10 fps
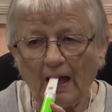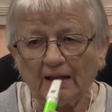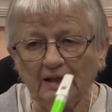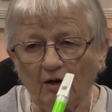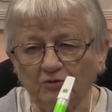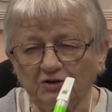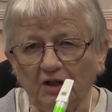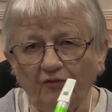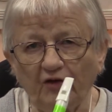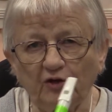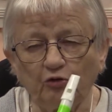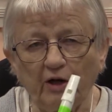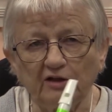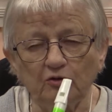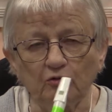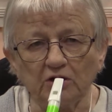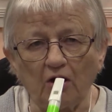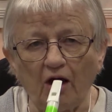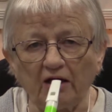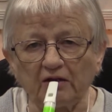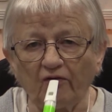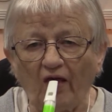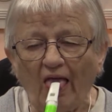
Now see, if I try to do an octave,